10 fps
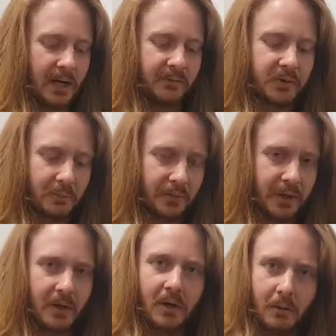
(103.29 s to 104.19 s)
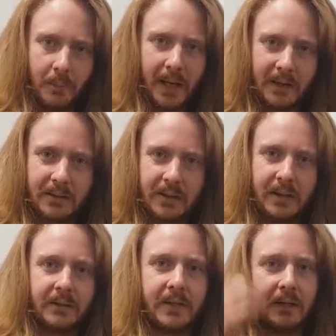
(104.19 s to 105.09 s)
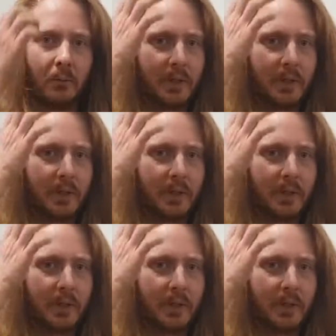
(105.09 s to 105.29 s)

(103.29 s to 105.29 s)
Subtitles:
have something called pick slanting,